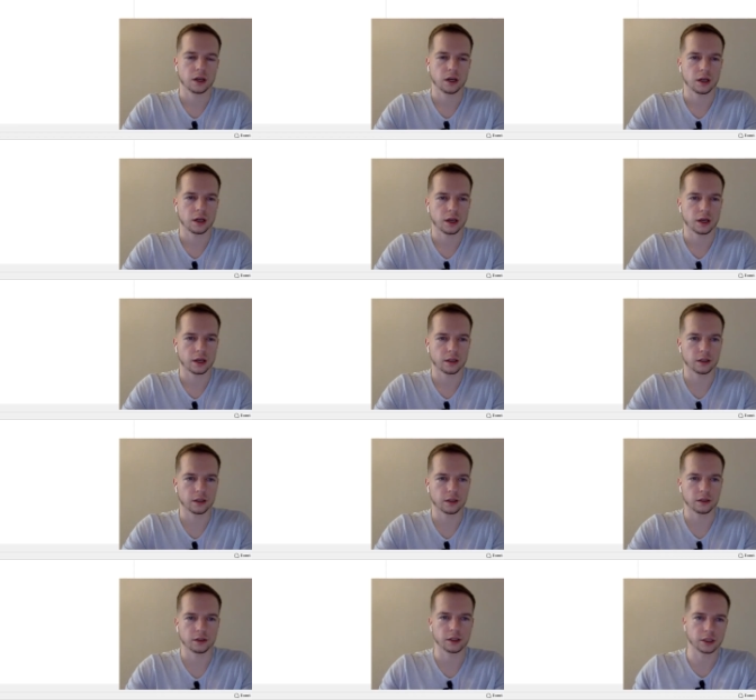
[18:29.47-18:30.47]
and
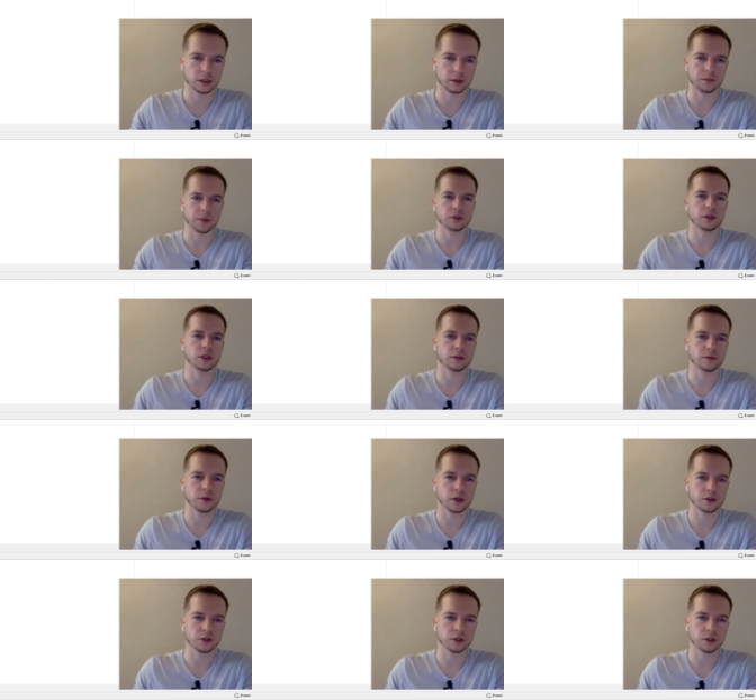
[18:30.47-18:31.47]
this is built-in
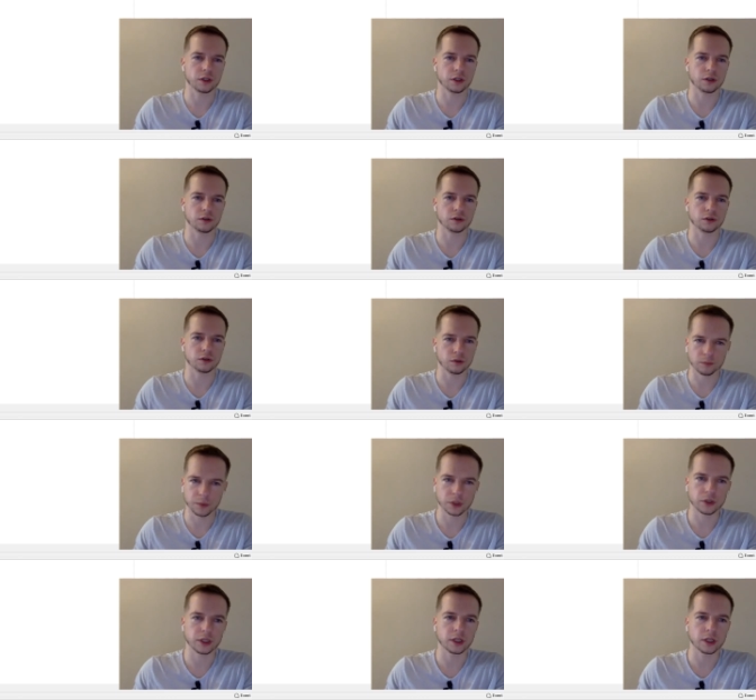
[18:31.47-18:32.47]
function,
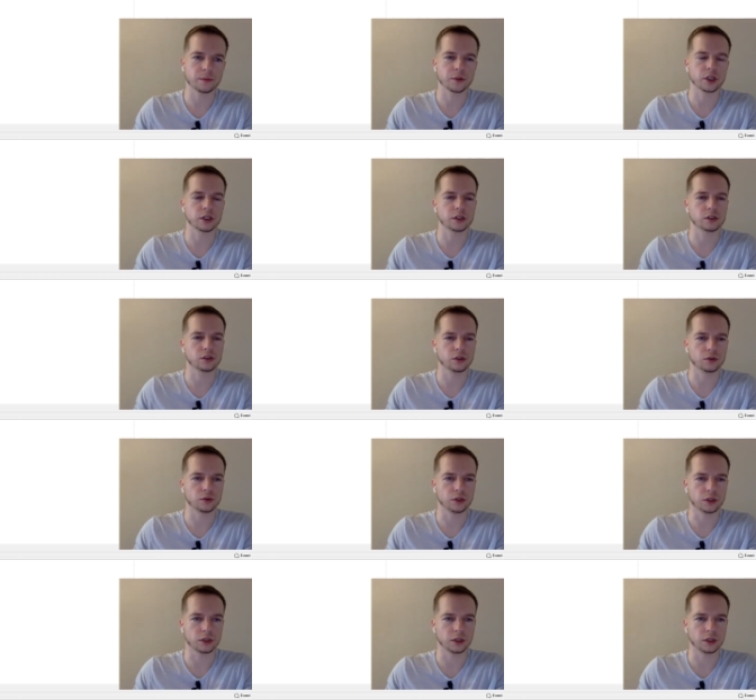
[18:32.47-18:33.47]
built-in object, so
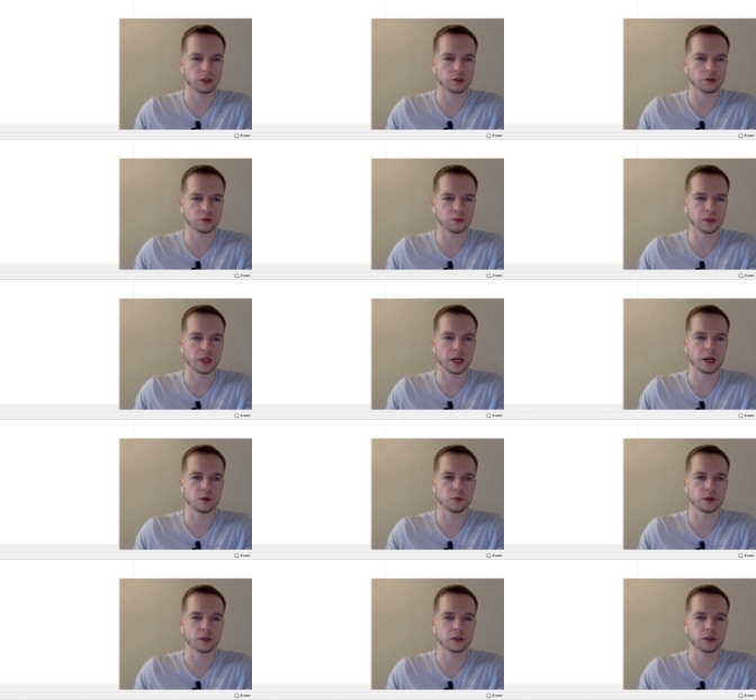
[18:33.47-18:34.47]
it should be there.
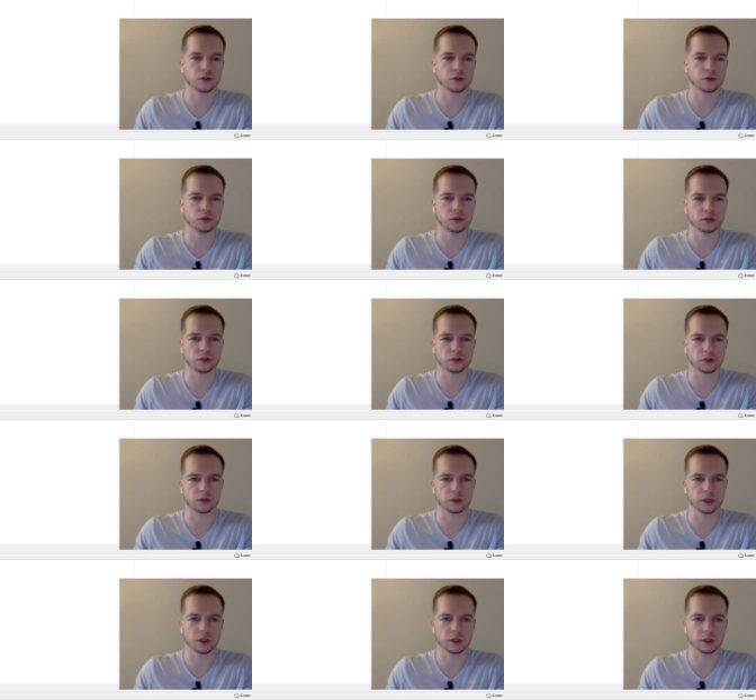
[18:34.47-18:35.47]
We shouldn't
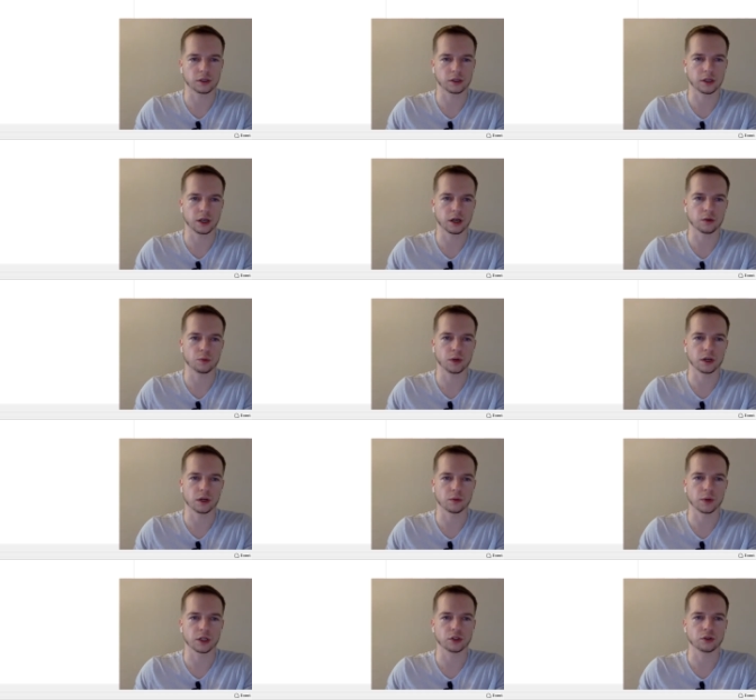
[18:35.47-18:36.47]
care
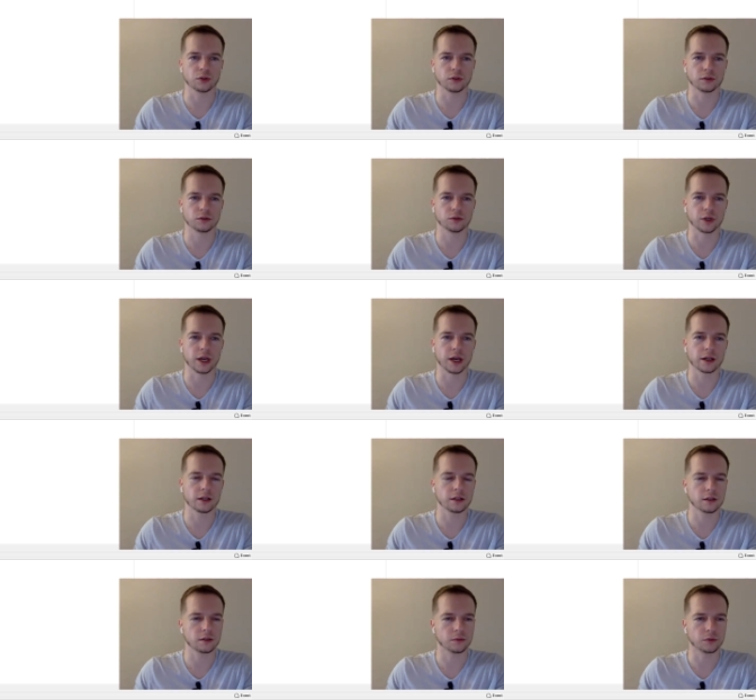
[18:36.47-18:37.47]
where to get
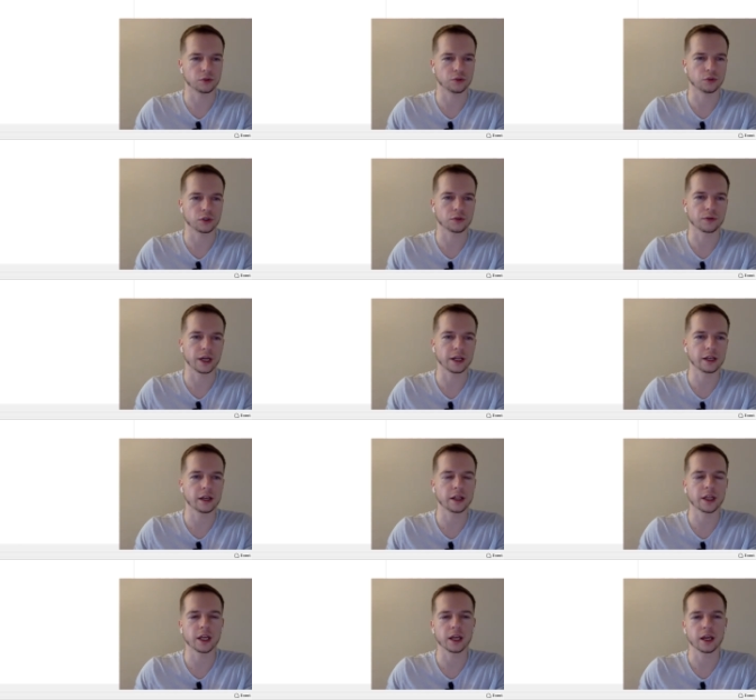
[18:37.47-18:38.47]
it. We shouldn't create
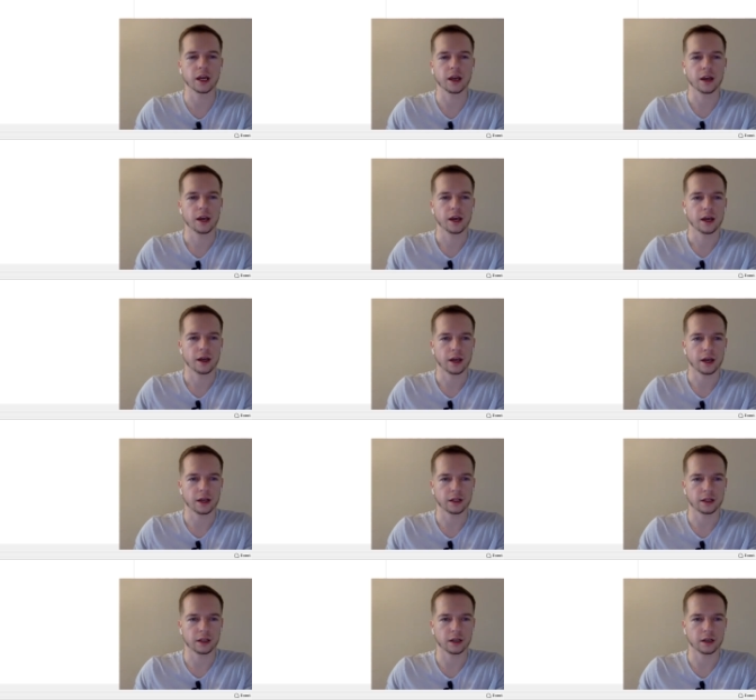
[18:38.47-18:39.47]
anything.
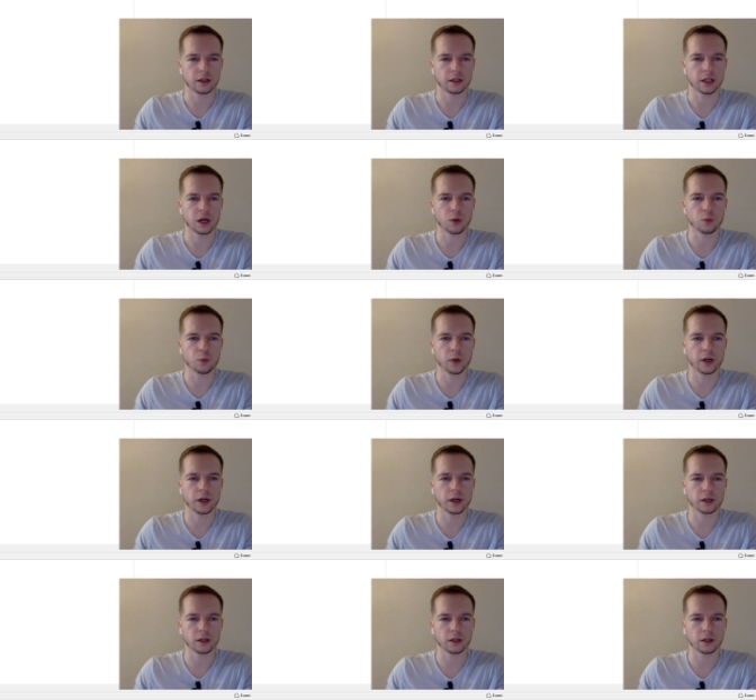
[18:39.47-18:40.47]
And now
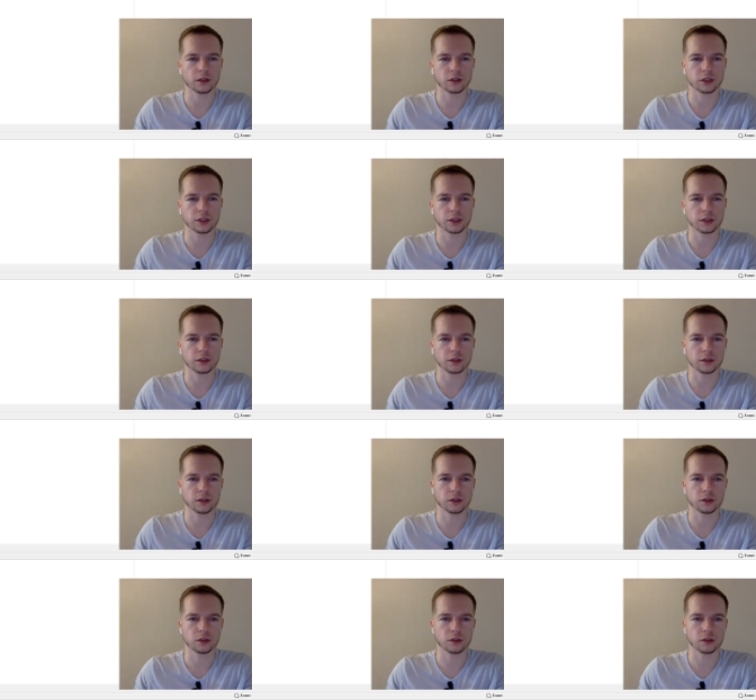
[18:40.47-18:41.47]
we're just
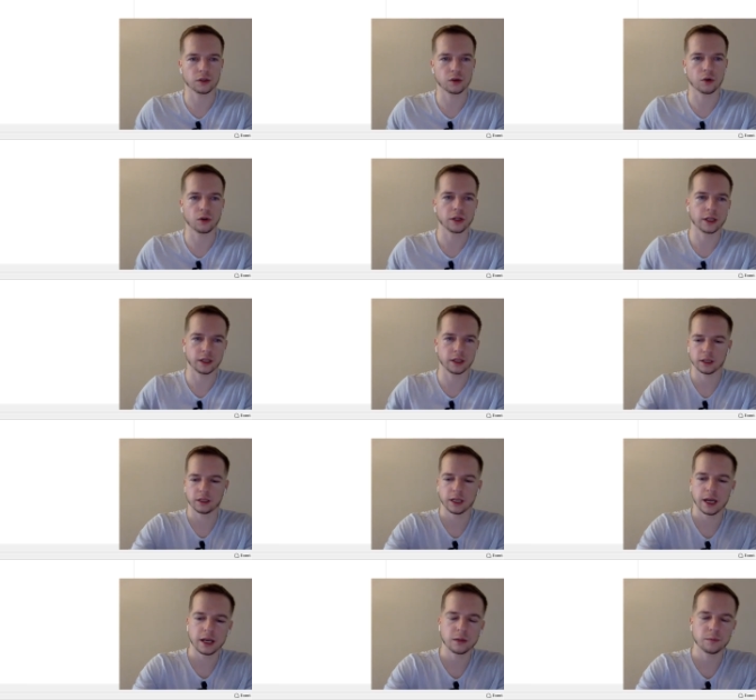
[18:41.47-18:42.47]
calling
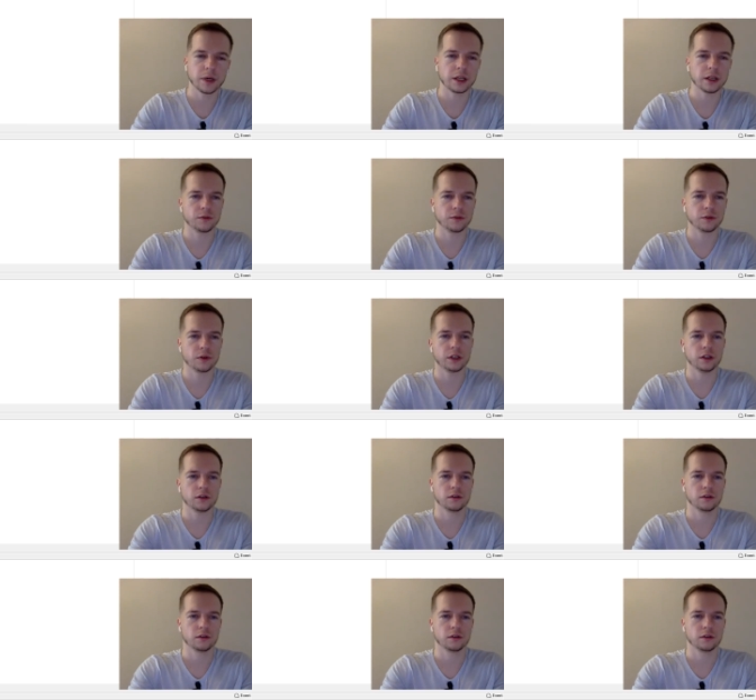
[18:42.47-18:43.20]
an add method for it.